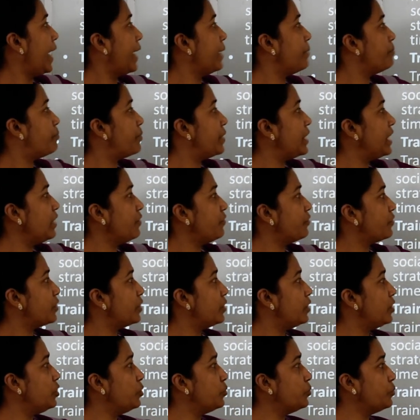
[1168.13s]
and brief
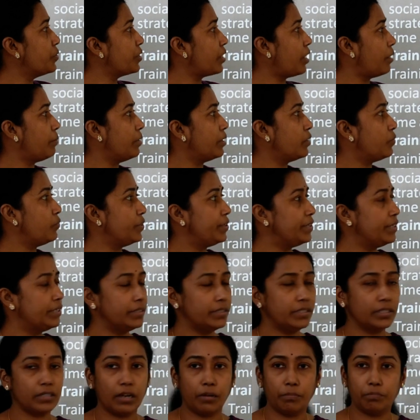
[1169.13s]
the newcomer
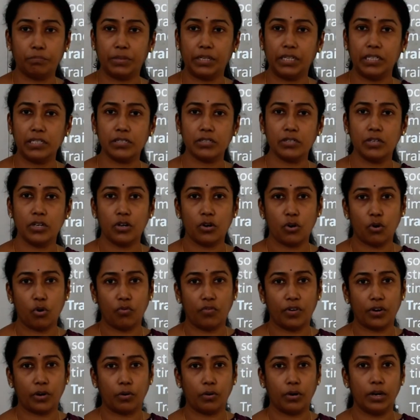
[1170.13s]
within the company's
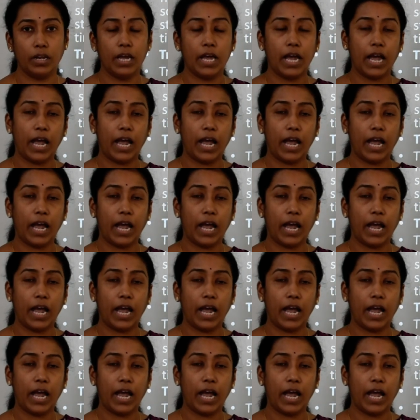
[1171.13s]
overall.